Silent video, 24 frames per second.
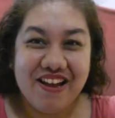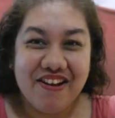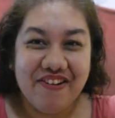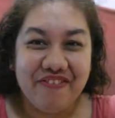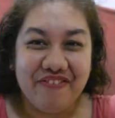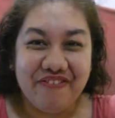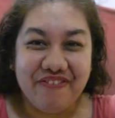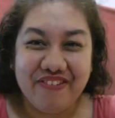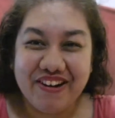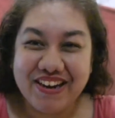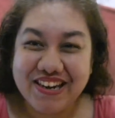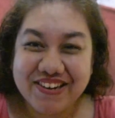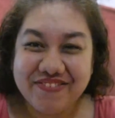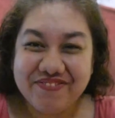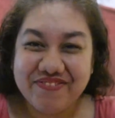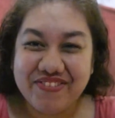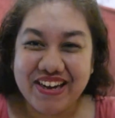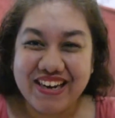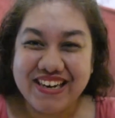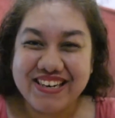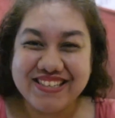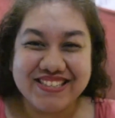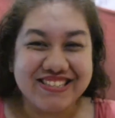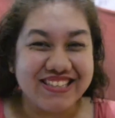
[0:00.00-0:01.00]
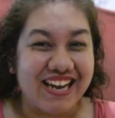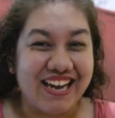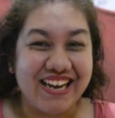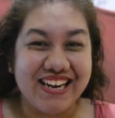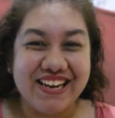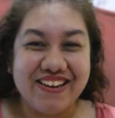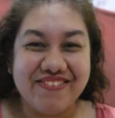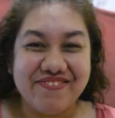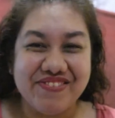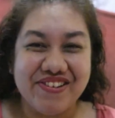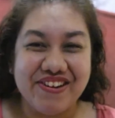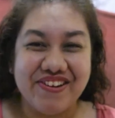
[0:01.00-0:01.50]
What advice? I
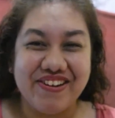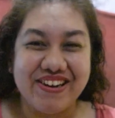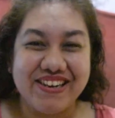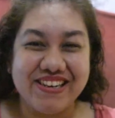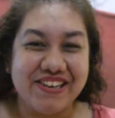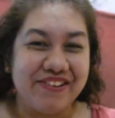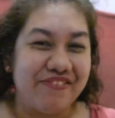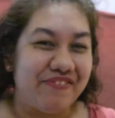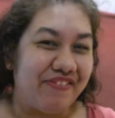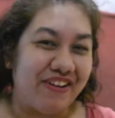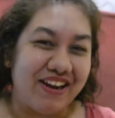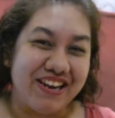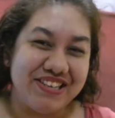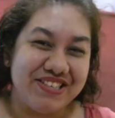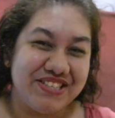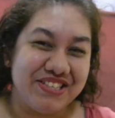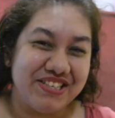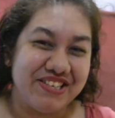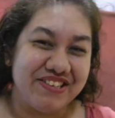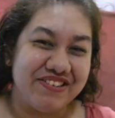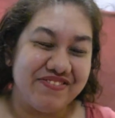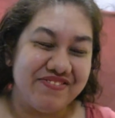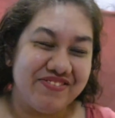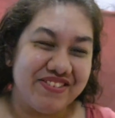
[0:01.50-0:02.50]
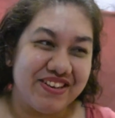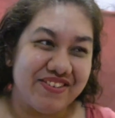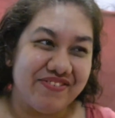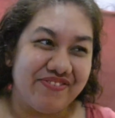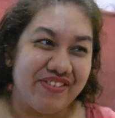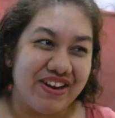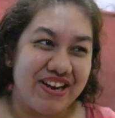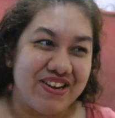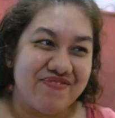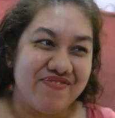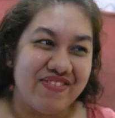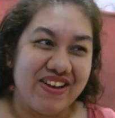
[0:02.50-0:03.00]
have no idea why she told me to
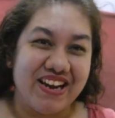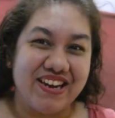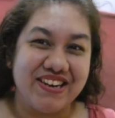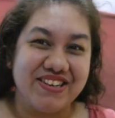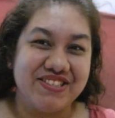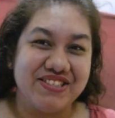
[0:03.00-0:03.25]
fight back.